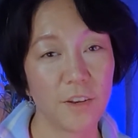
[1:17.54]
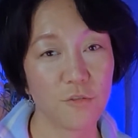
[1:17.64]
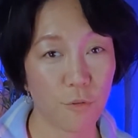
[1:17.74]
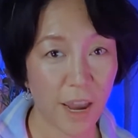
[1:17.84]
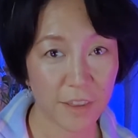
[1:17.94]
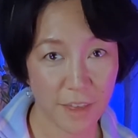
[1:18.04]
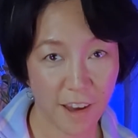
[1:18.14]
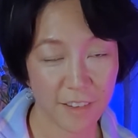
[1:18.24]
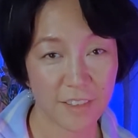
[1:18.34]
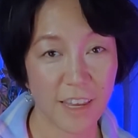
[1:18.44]
track
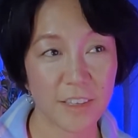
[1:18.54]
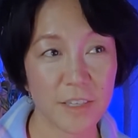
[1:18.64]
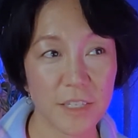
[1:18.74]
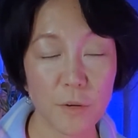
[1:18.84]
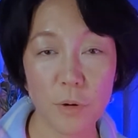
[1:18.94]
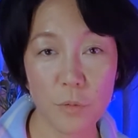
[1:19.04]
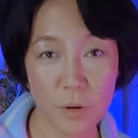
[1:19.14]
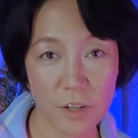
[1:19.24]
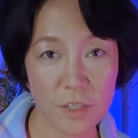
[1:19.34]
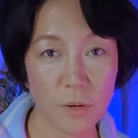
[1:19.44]
that and to see what
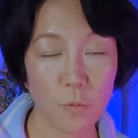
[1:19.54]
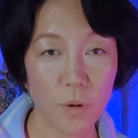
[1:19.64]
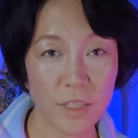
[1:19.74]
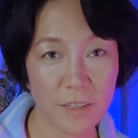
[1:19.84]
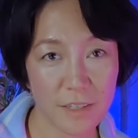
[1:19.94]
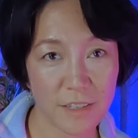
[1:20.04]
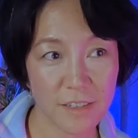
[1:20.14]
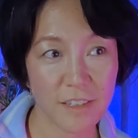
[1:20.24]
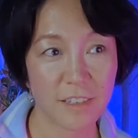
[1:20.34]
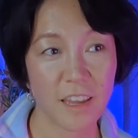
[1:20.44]
works, what
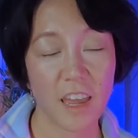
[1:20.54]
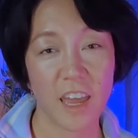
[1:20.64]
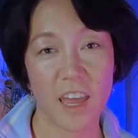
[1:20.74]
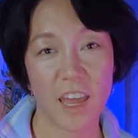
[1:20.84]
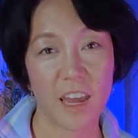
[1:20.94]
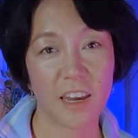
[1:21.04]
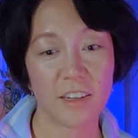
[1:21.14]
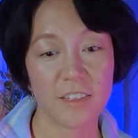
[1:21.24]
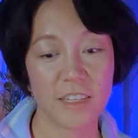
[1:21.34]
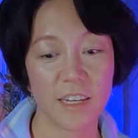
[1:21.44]
doesn't,
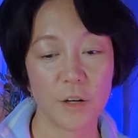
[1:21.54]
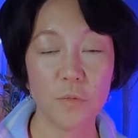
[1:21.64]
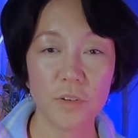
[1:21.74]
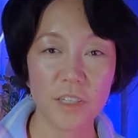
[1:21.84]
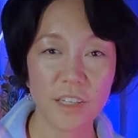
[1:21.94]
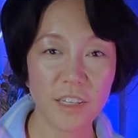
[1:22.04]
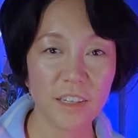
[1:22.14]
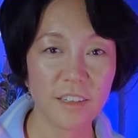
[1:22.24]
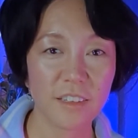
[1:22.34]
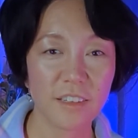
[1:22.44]
and
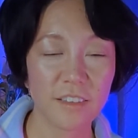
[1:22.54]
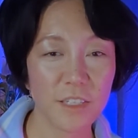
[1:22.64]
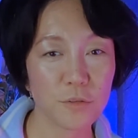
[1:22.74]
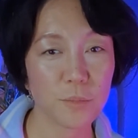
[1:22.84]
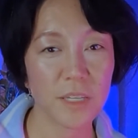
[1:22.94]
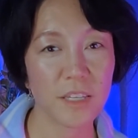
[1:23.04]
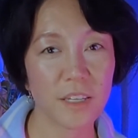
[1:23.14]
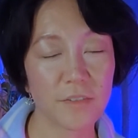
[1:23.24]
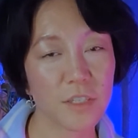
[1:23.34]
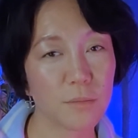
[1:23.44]
hopefully this will
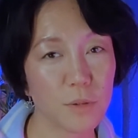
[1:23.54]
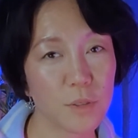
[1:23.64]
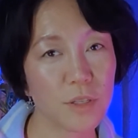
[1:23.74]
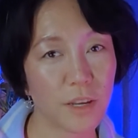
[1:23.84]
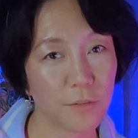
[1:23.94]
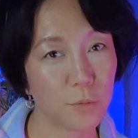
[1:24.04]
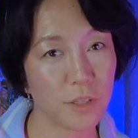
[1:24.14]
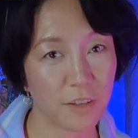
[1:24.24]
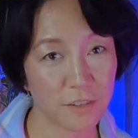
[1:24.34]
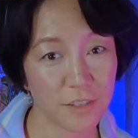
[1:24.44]
be of some use to
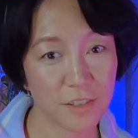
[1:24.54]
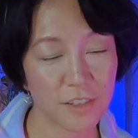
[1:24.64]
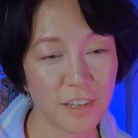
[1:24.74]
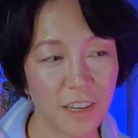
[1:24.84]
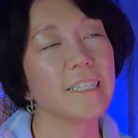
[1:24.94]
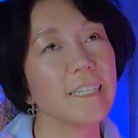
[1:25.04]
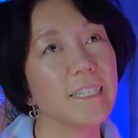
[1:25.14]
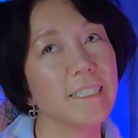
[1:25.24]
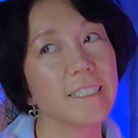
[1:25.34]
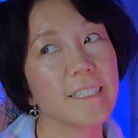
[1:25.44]
everyone else.
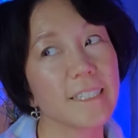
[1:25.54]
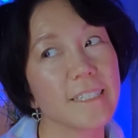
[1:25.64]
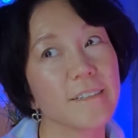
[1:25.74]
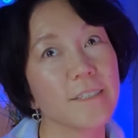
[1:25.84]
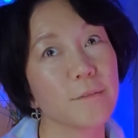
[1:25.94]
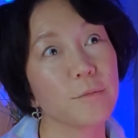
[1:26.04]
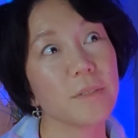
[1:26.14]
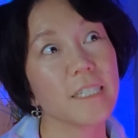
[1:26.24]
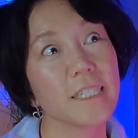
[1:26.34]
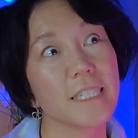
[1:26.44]
And in 6 years, I won't
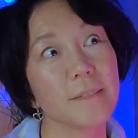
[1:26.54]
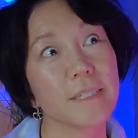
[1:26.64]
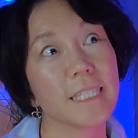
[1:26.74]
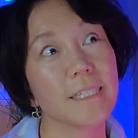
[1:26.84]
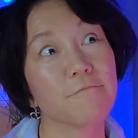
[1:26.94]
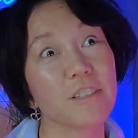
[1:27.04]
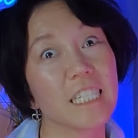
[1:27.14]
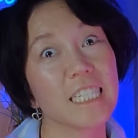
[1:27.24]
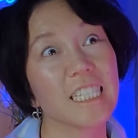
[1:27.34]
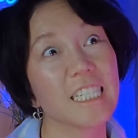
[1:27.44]
be the same exact
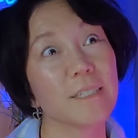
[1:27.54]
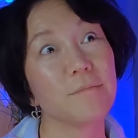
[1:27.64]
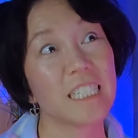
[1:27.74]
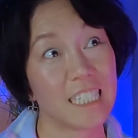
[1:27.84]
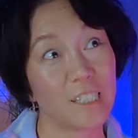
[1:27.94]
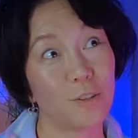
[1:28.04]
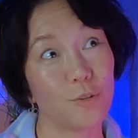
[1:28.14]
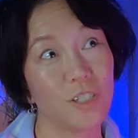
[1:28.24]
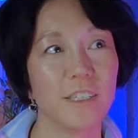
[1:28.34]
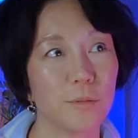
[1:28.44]
brink as I am
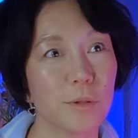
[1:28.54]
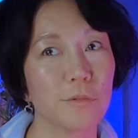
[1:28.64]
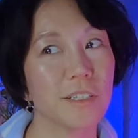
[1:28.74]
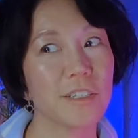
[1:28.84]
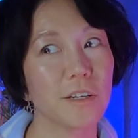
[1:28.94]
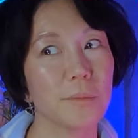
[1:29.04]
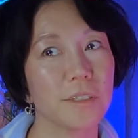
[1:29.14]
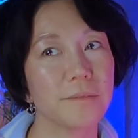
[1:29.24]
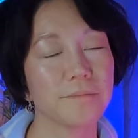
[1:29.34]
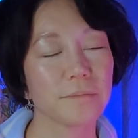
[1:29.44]
now. That would be really
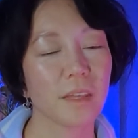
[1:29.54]
terrible.